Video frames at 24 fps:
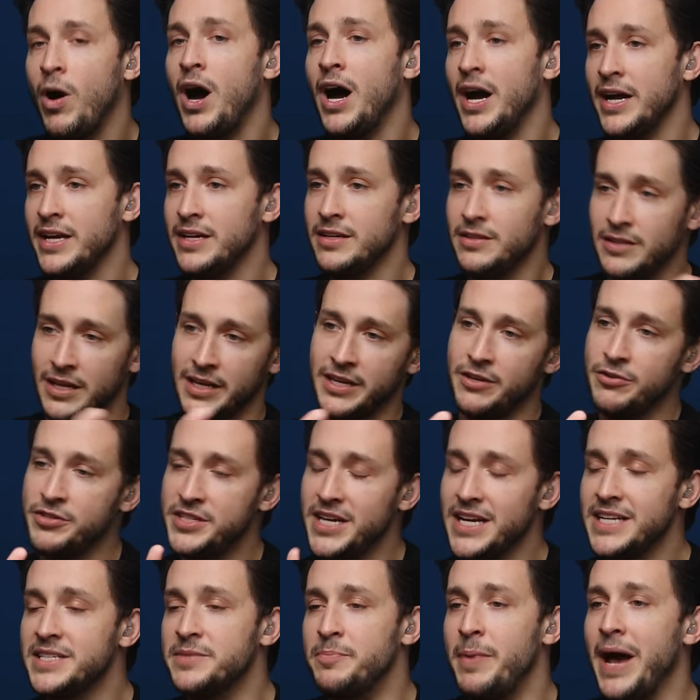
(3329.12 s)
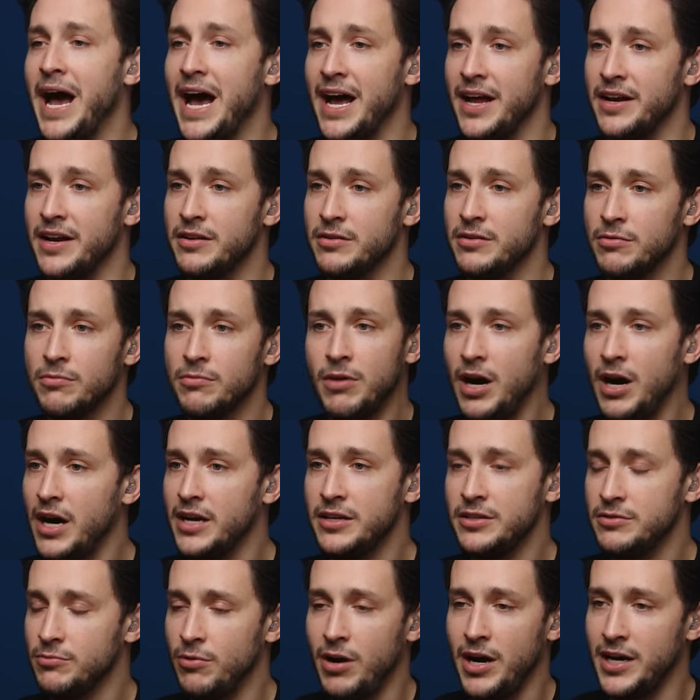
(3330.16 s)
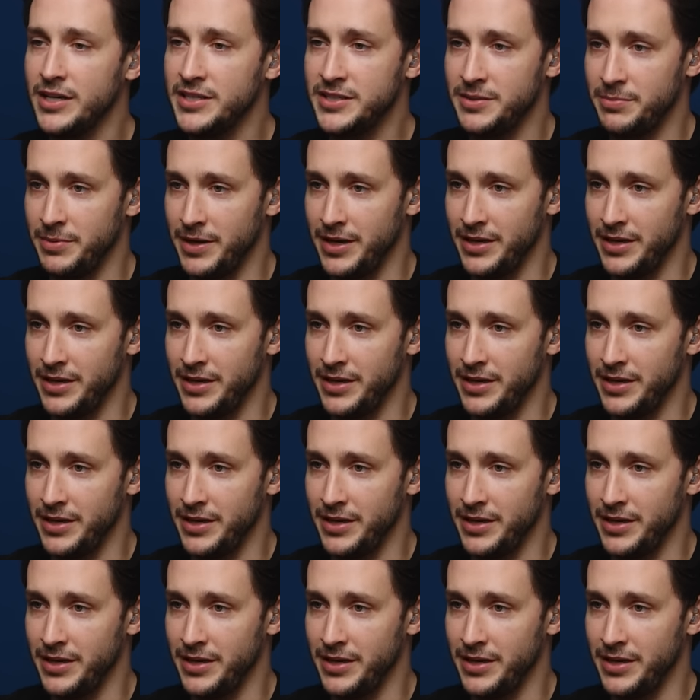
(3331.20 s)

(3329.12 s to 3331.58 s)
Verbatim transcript: why? Like you say, it's yeah. bad. Why? Yeah. Why is it